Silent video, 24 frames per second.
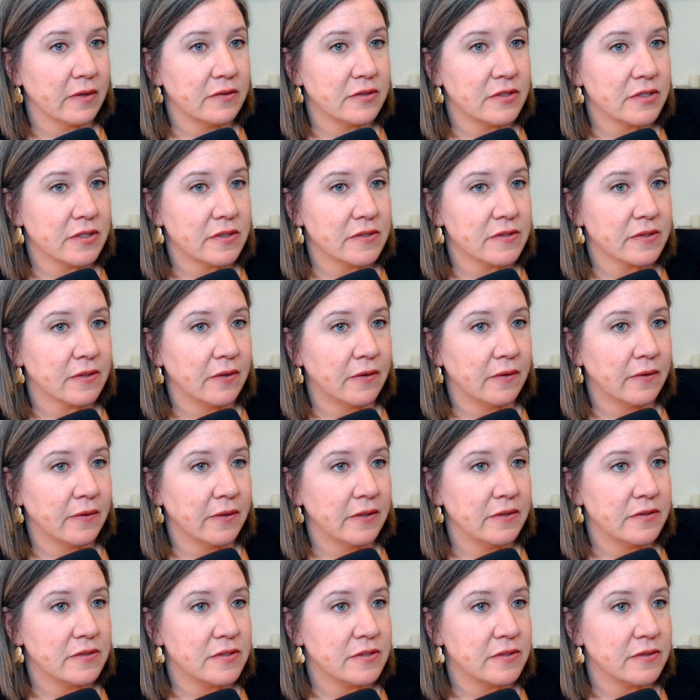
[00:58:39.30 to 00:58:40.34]
Just
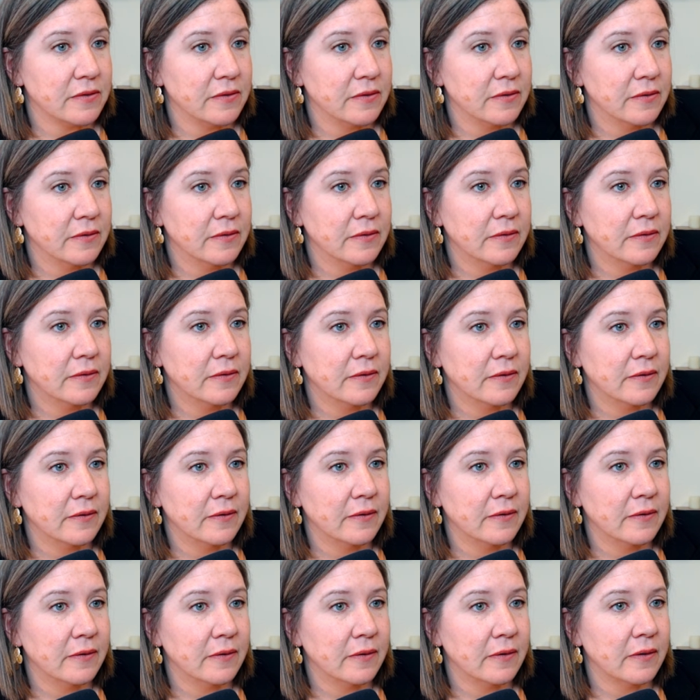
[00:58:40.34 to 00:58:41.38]
going
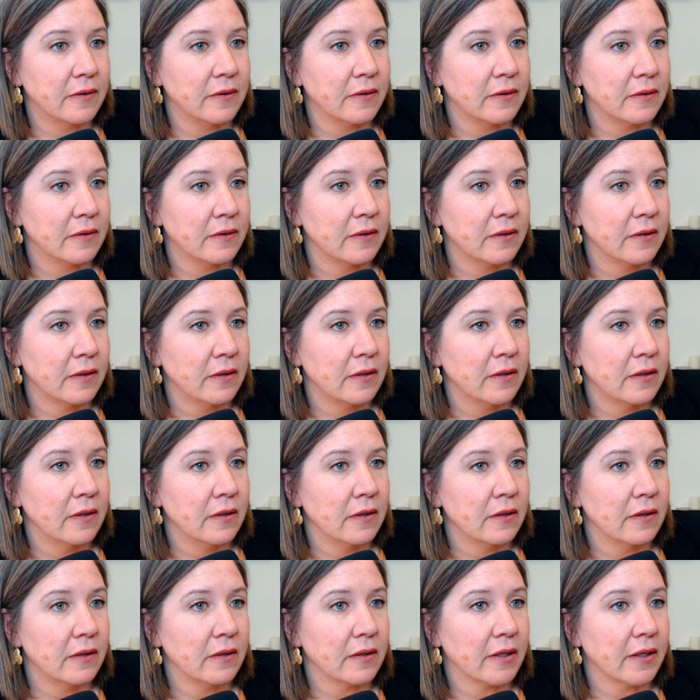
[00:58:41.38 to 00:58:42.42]
to
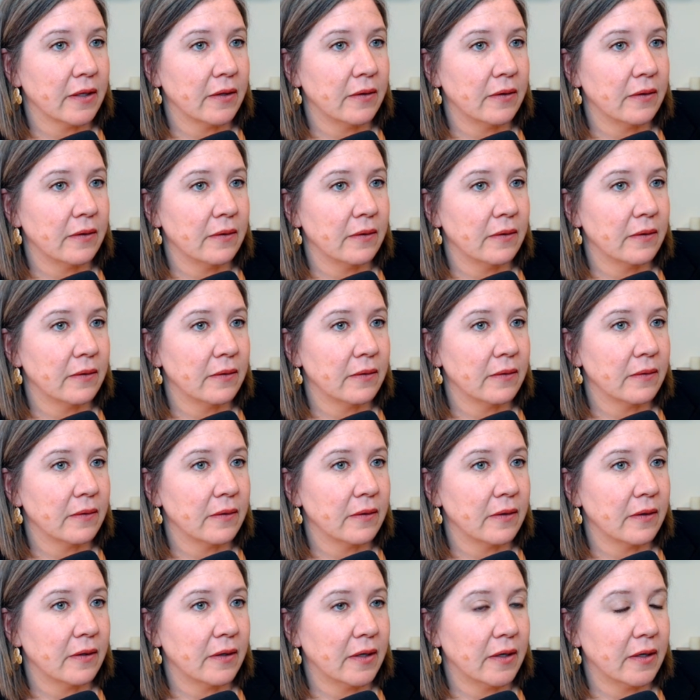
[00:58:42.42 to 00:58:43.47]
look at,
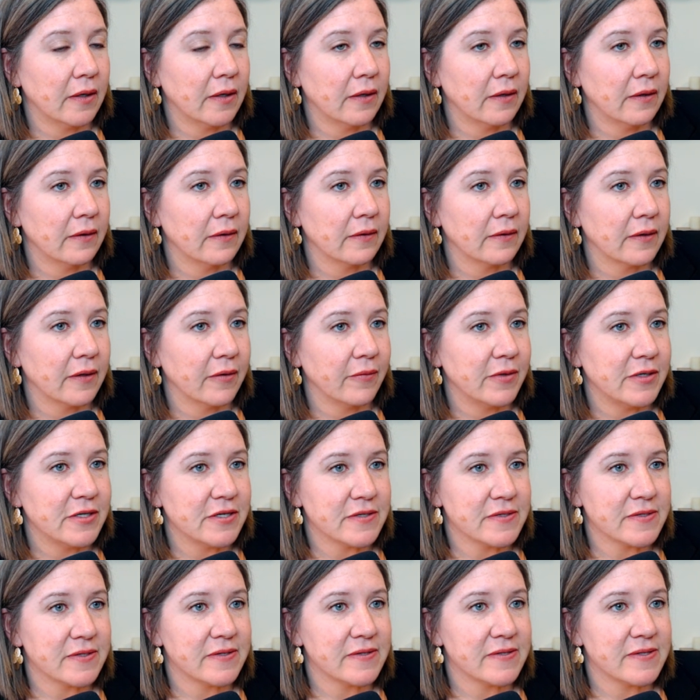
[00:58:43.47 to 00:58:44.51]
give me
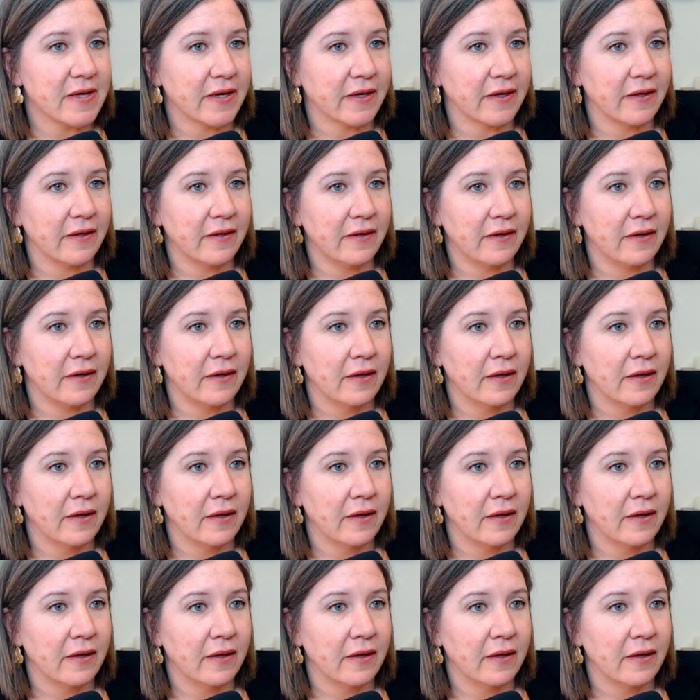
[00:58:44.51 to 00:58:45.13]
just a second.